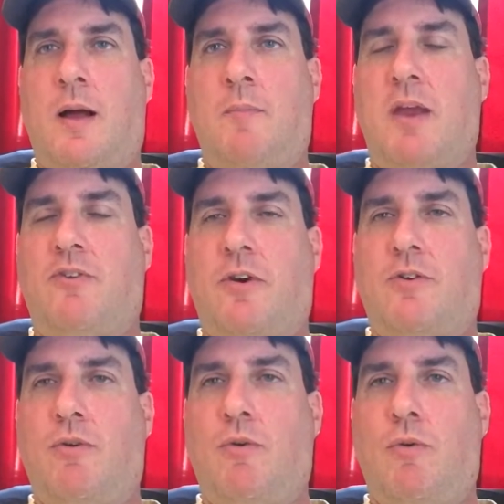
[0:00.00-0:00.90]
Make sure
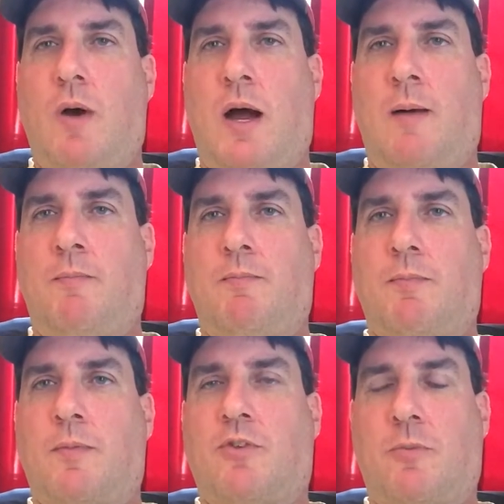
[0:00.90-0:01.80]
to
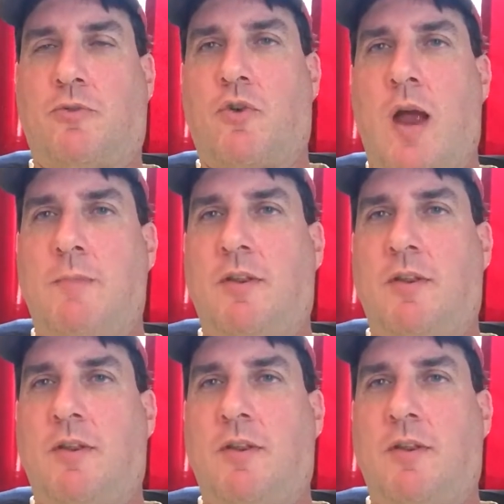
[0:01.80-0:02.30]
subscribe